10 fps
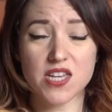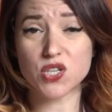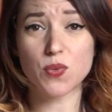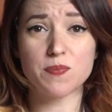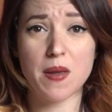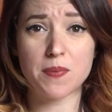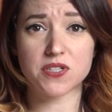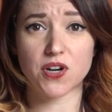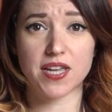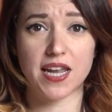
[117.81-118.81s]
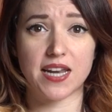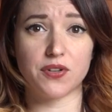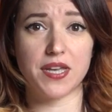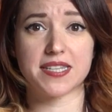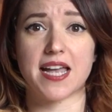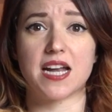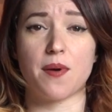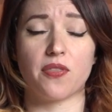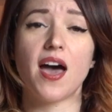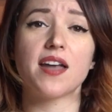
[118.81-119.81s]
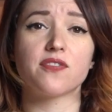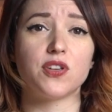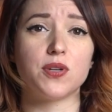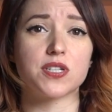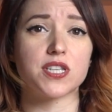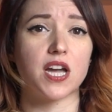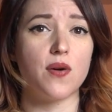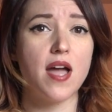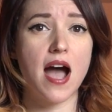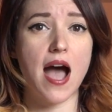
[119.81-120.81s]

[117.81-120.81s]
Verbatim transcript: So when people started getting really excited about that a few years ago,